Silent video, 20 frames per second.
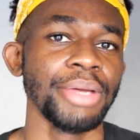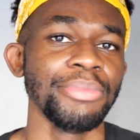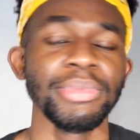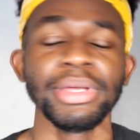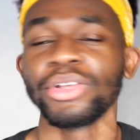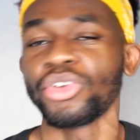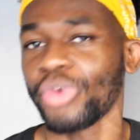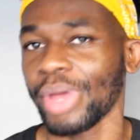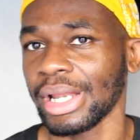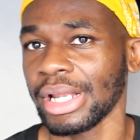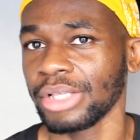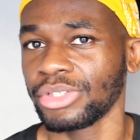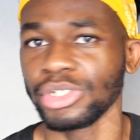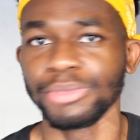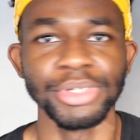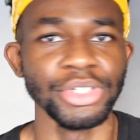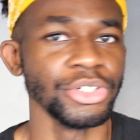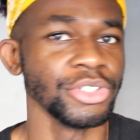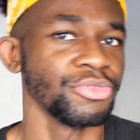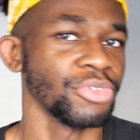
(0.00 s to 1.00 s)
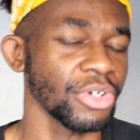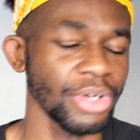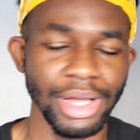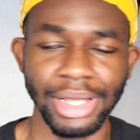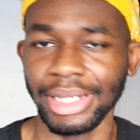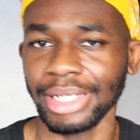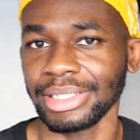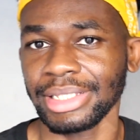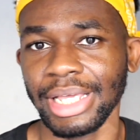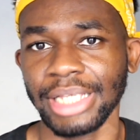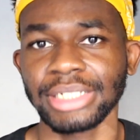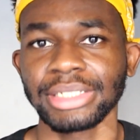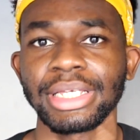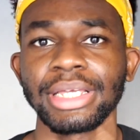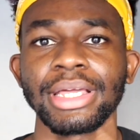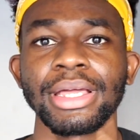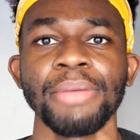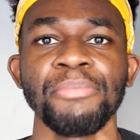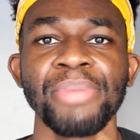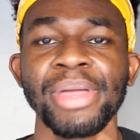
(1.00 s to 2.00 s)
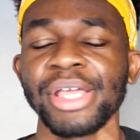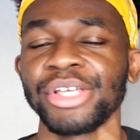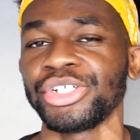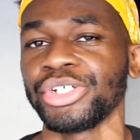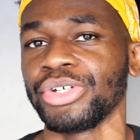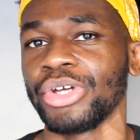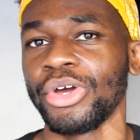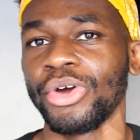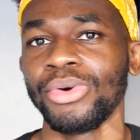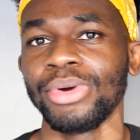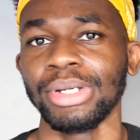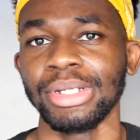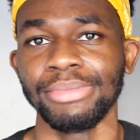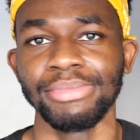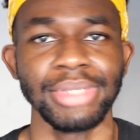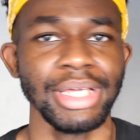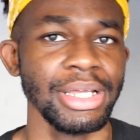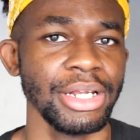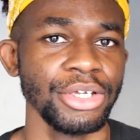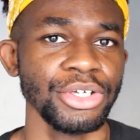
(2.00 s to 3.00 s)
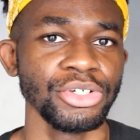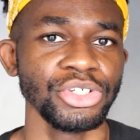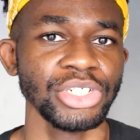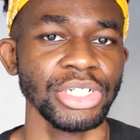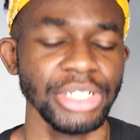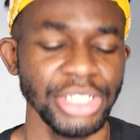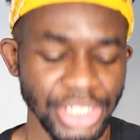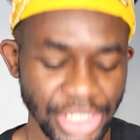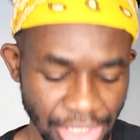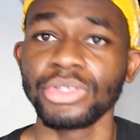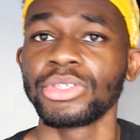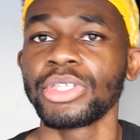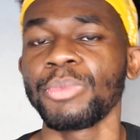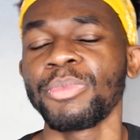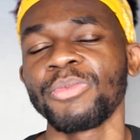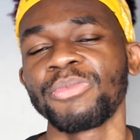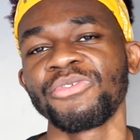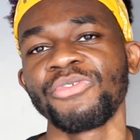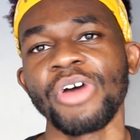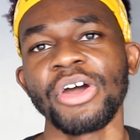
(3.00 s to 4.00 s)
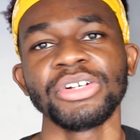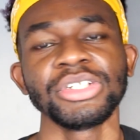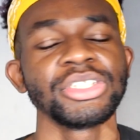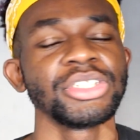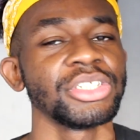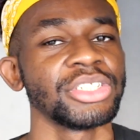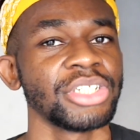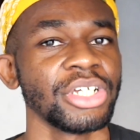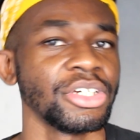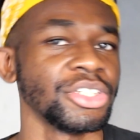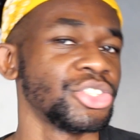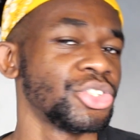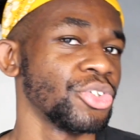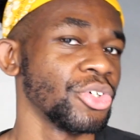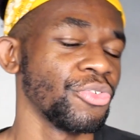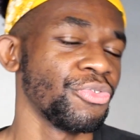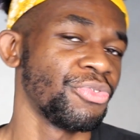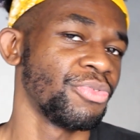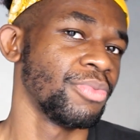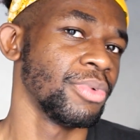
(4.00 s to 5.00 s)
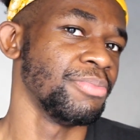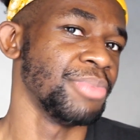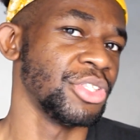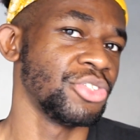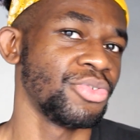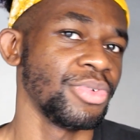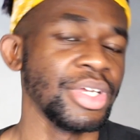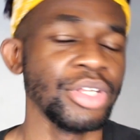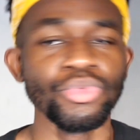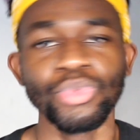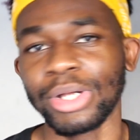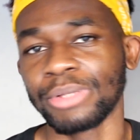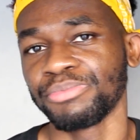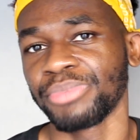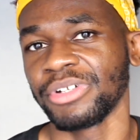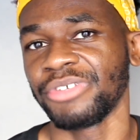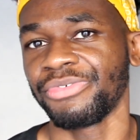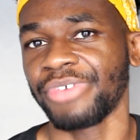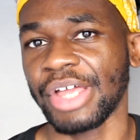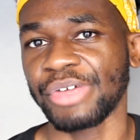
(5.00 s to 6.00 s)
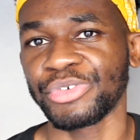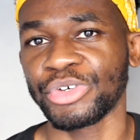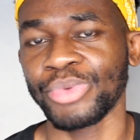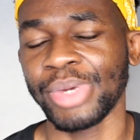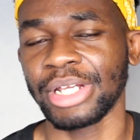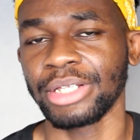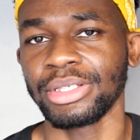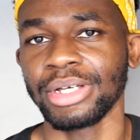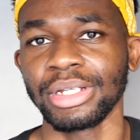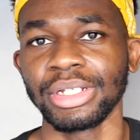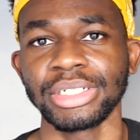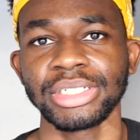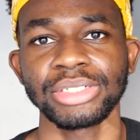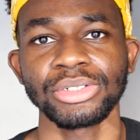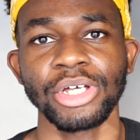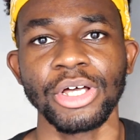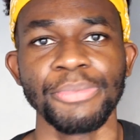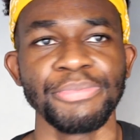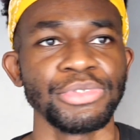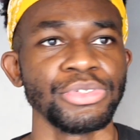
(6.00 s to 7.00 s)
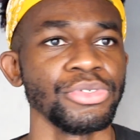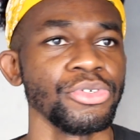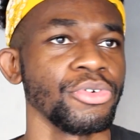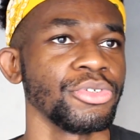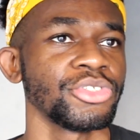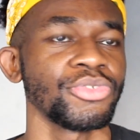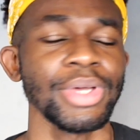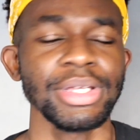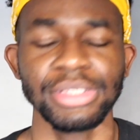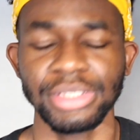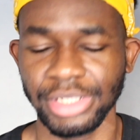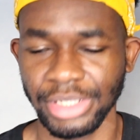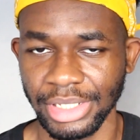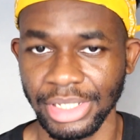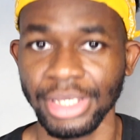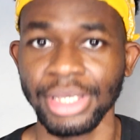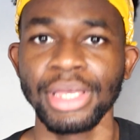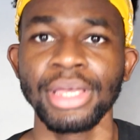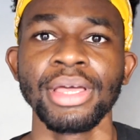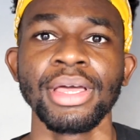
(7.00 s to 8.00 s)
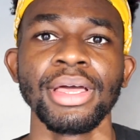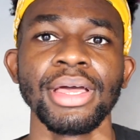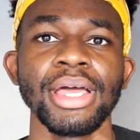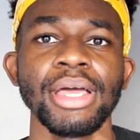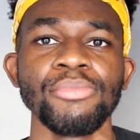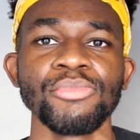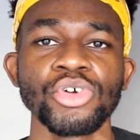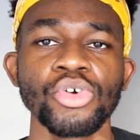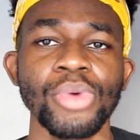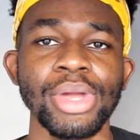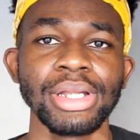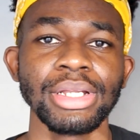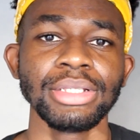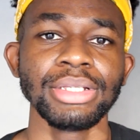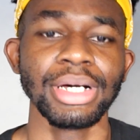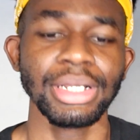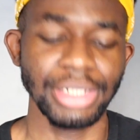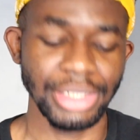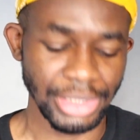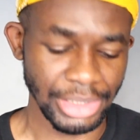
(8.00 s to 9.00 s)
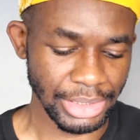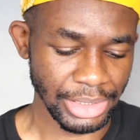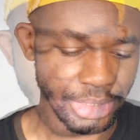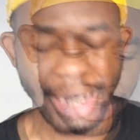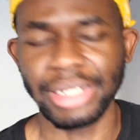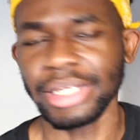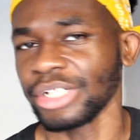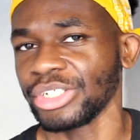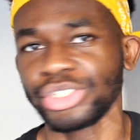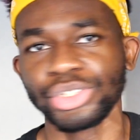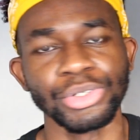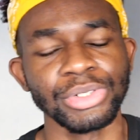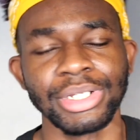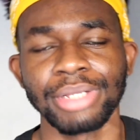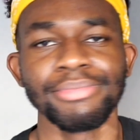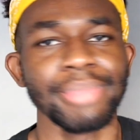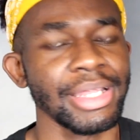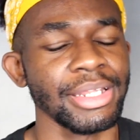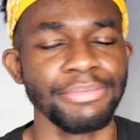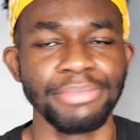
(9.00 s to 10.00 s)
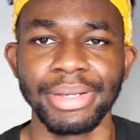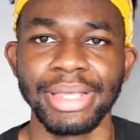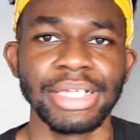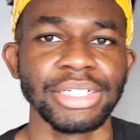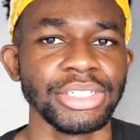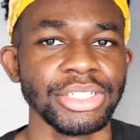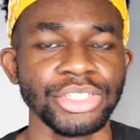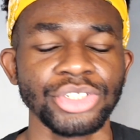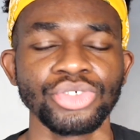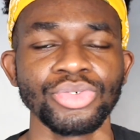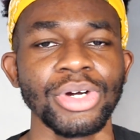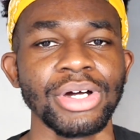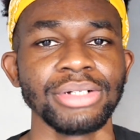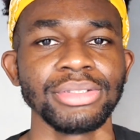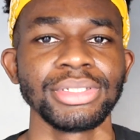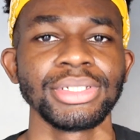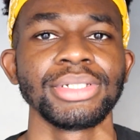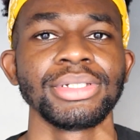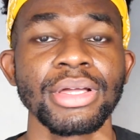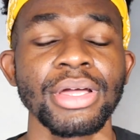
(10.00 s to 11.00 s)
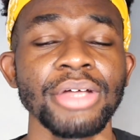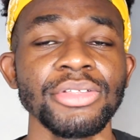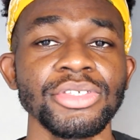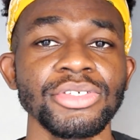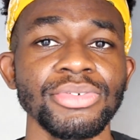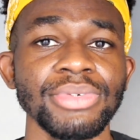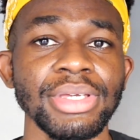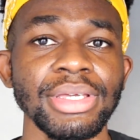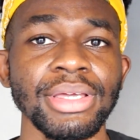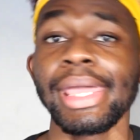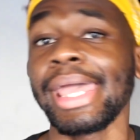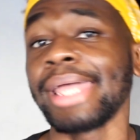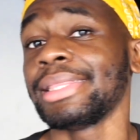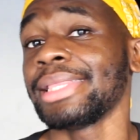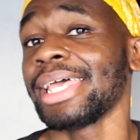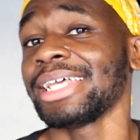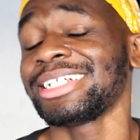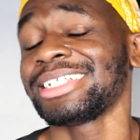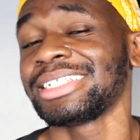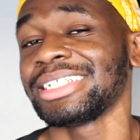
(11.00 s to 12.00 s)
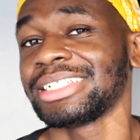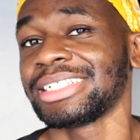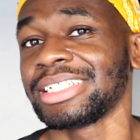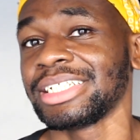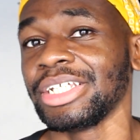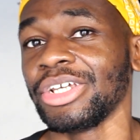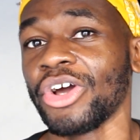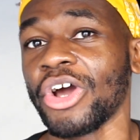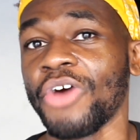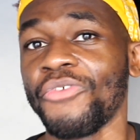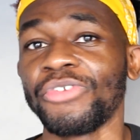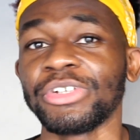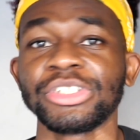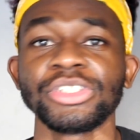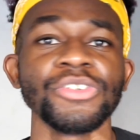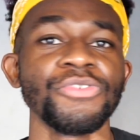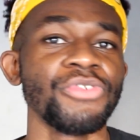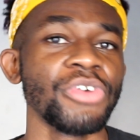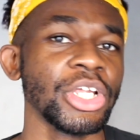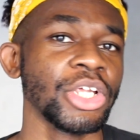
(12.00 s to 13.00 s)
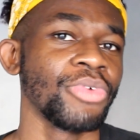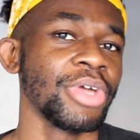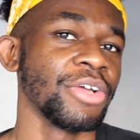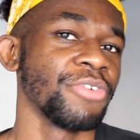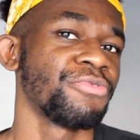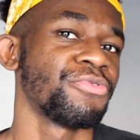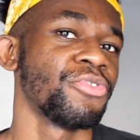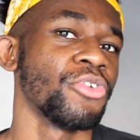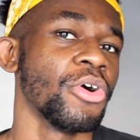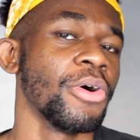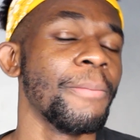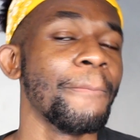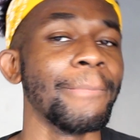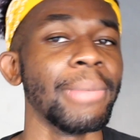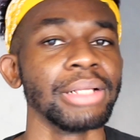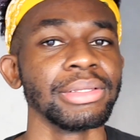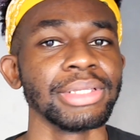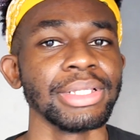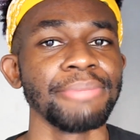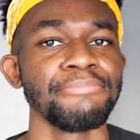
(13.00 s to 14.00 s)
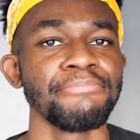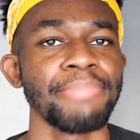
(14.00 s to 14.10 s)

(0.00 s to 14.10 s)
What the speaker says: in credit to be used for calling, texting, and pay-as-you-go data usage. Top-up vouchers are sold between $1.5 Kuwaiti up to $20 Kuwaiti, and they are sold in many places throughout the country. And STC offers the following 4 monthly